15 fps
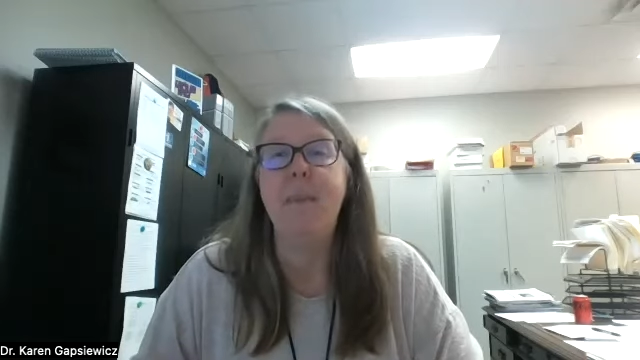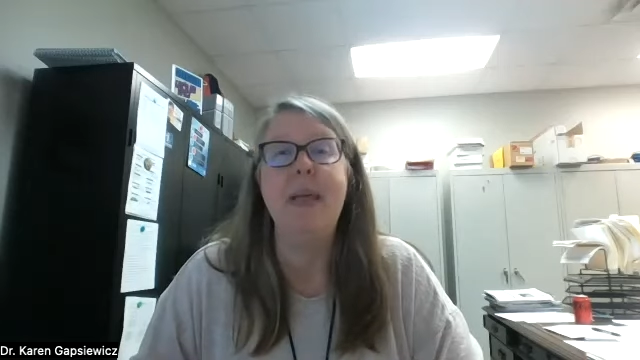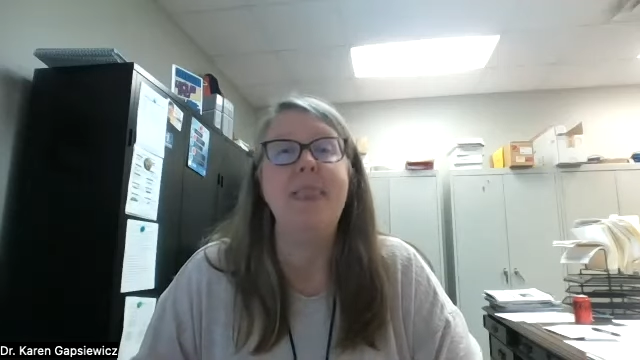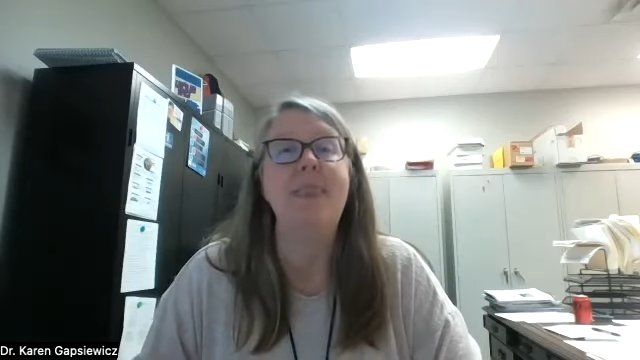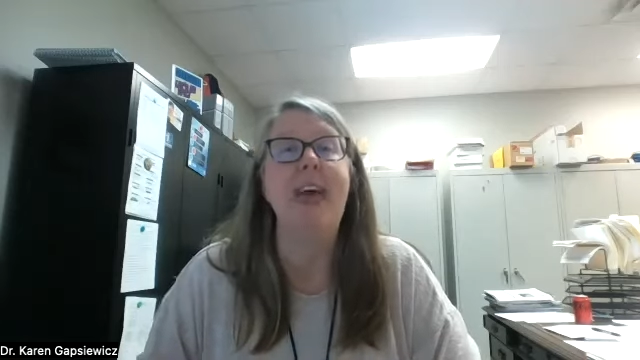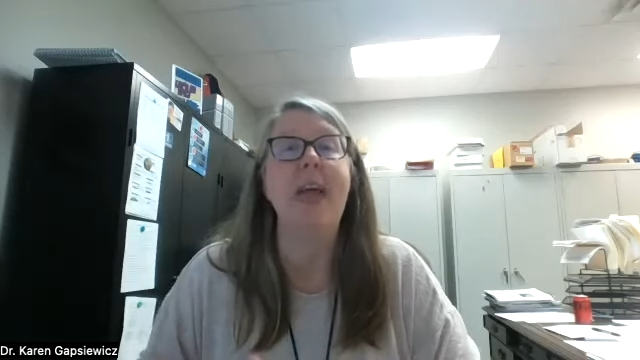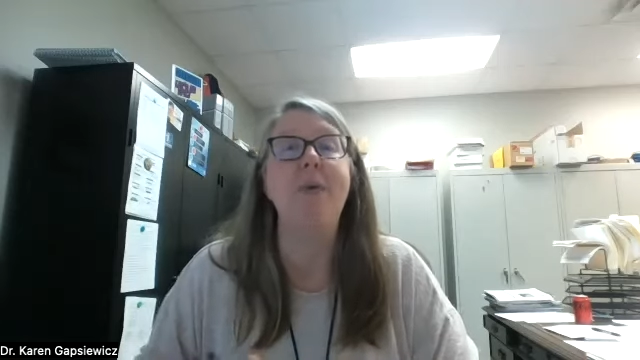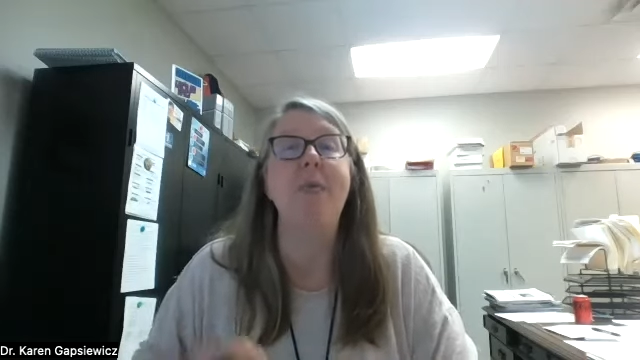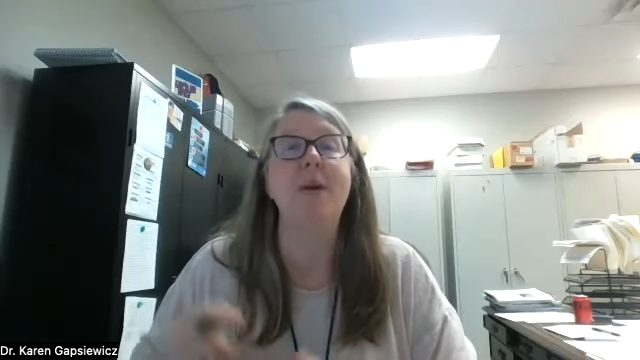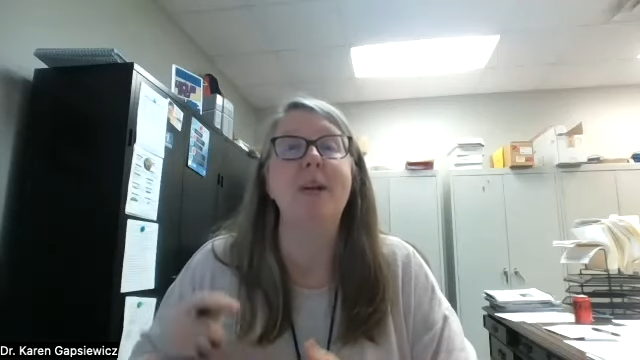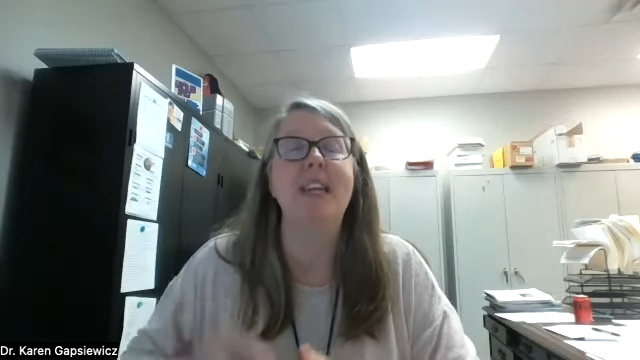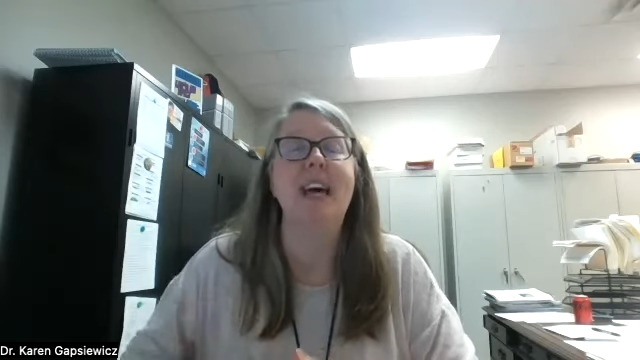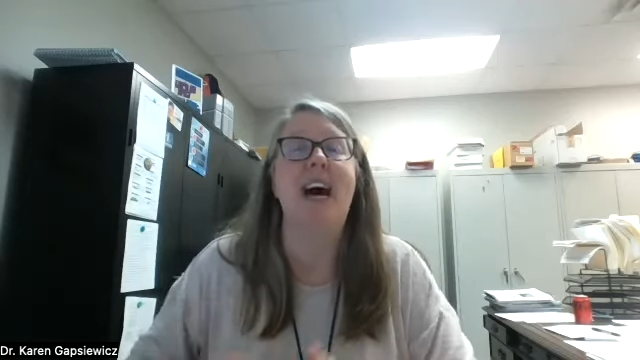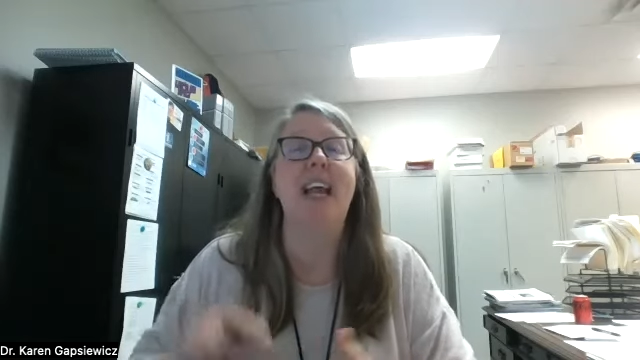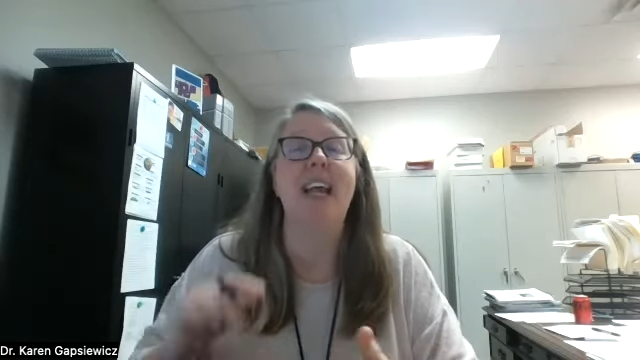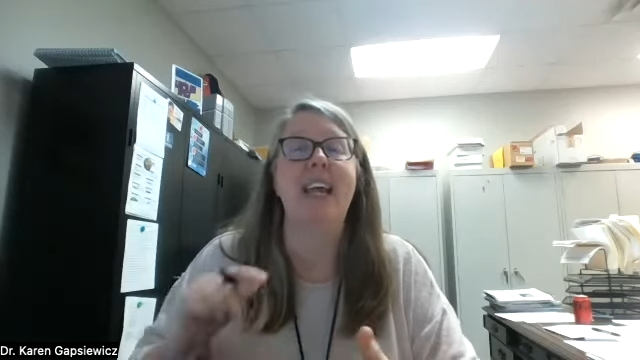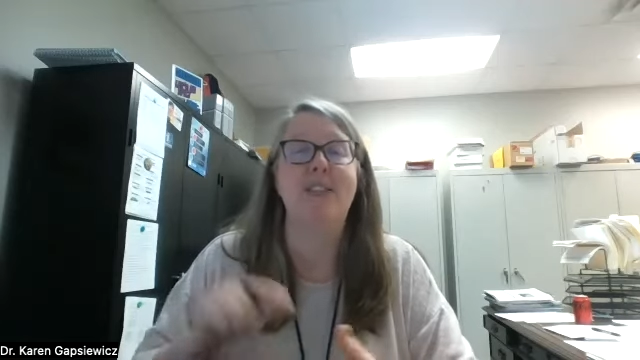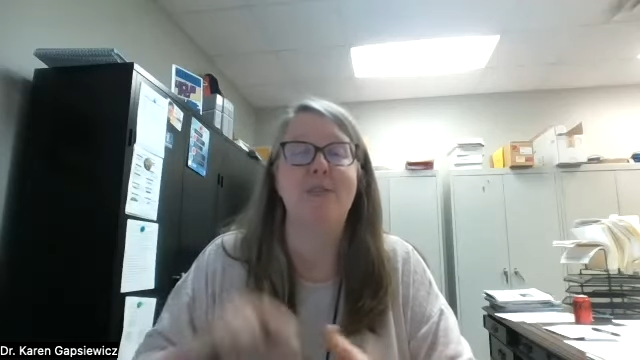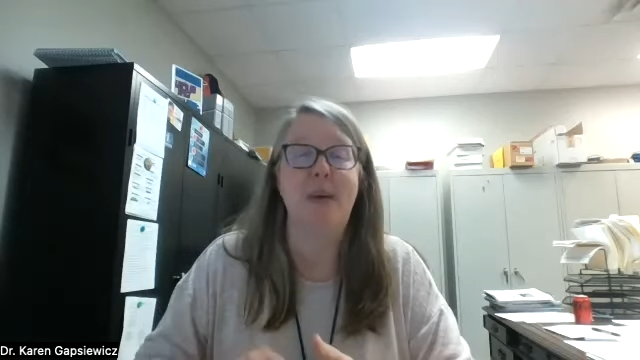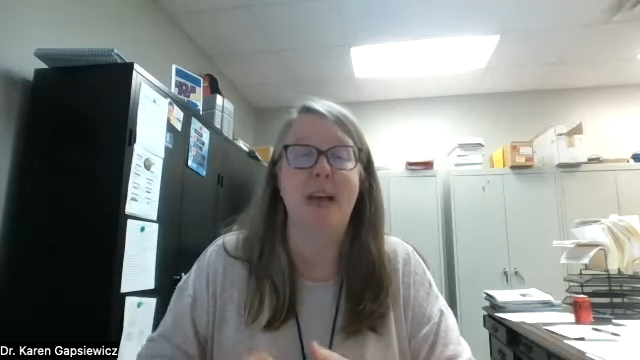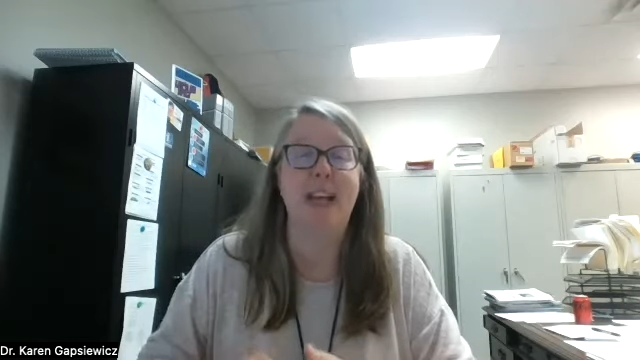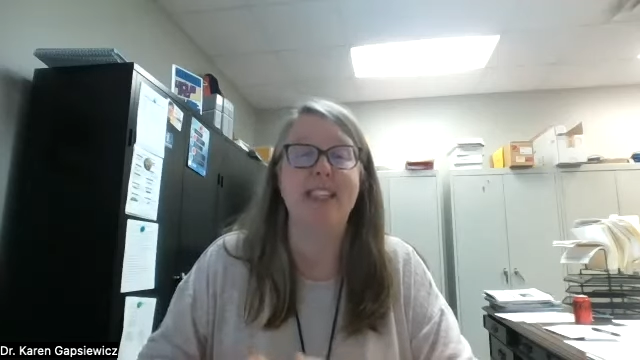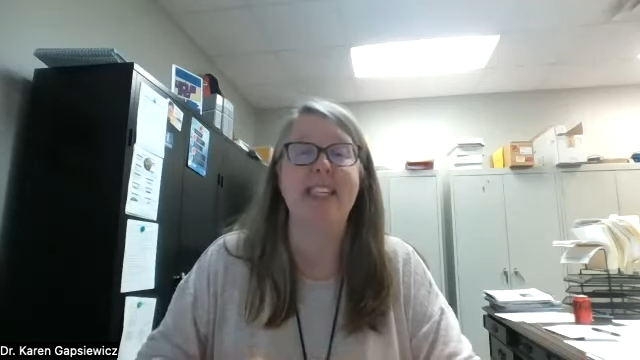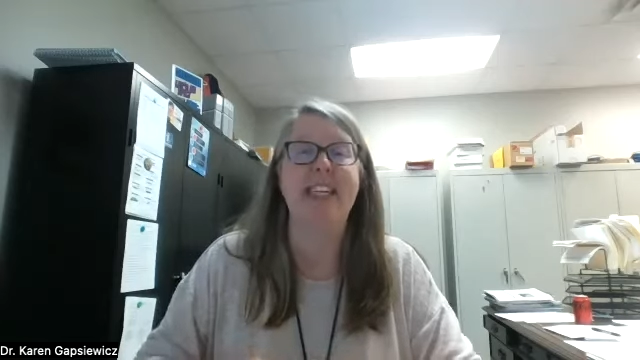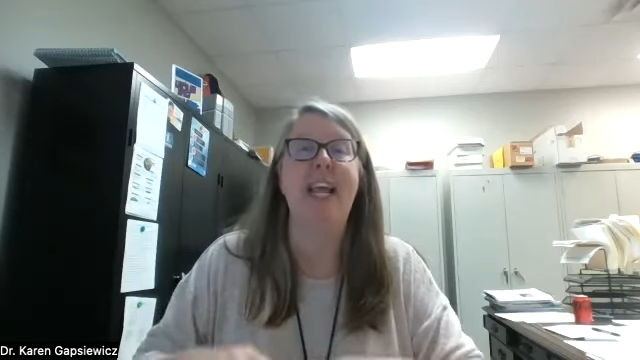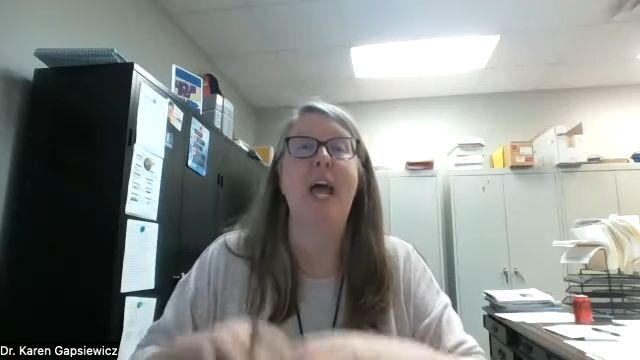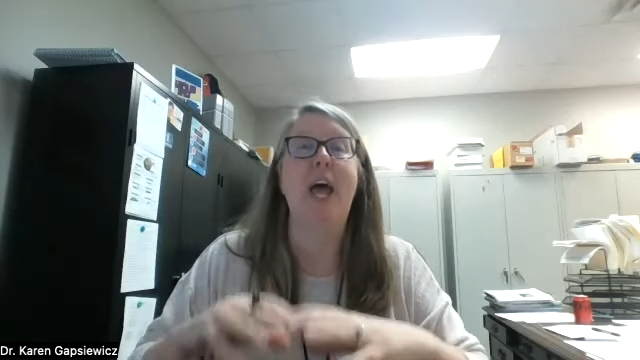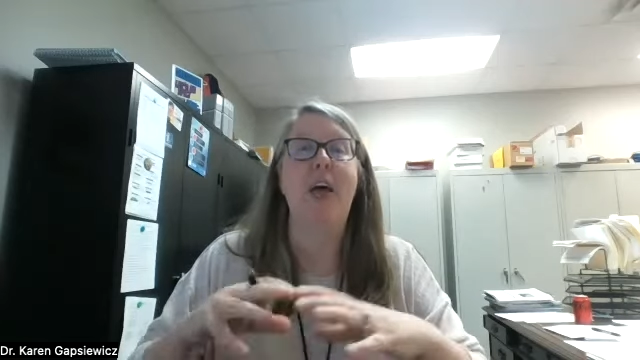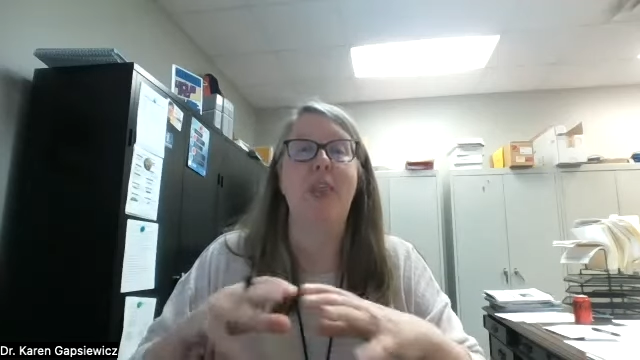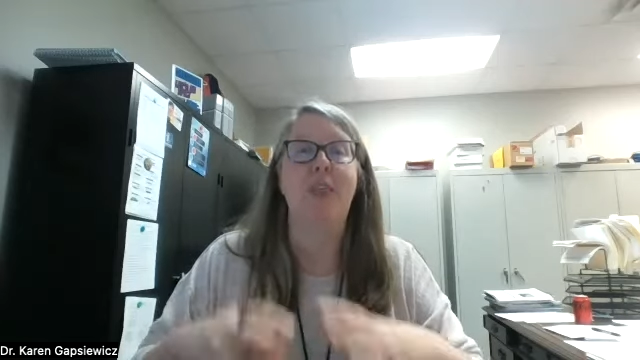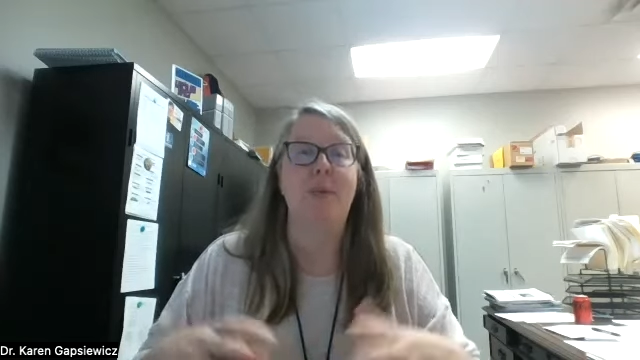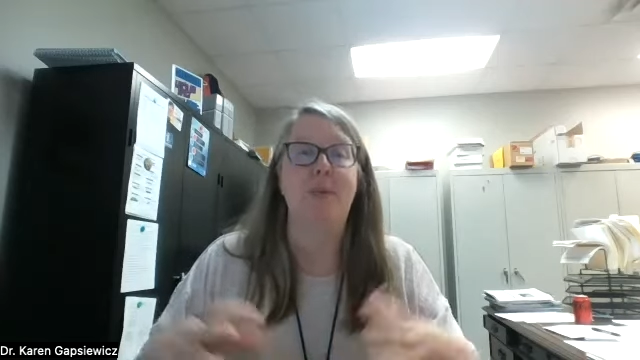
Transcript: but they were not expecting